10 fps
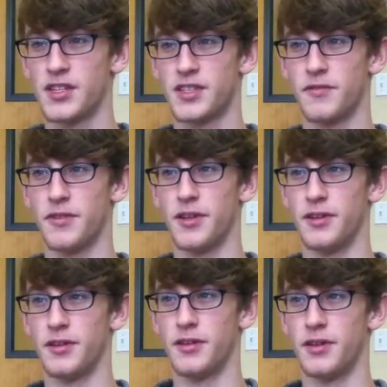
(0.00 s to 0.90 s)
Stuff
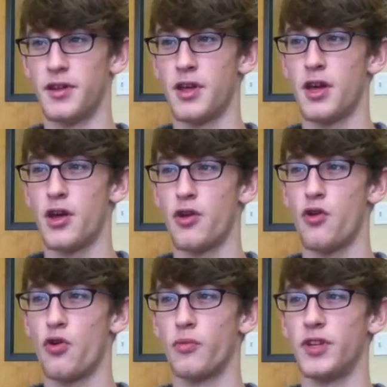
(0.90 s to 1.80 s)
that
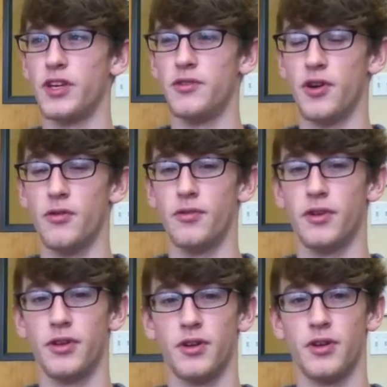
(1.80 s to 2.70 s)
normally you don't
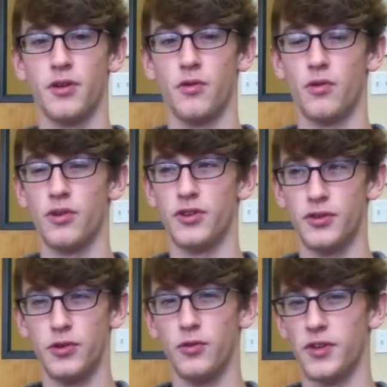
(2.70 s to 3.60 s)

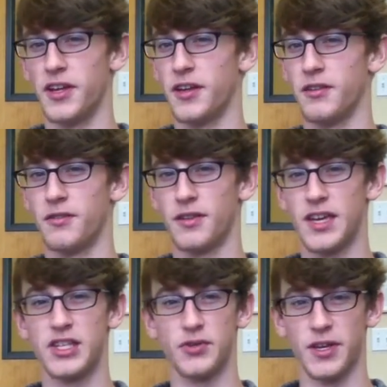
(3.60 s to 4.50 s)
do in a
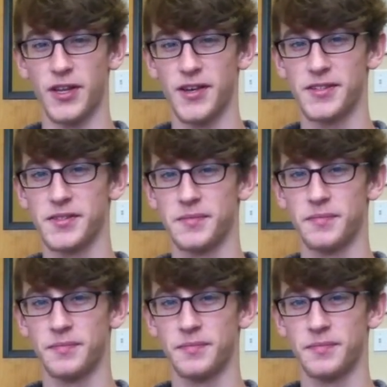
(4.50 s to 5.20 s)
history class.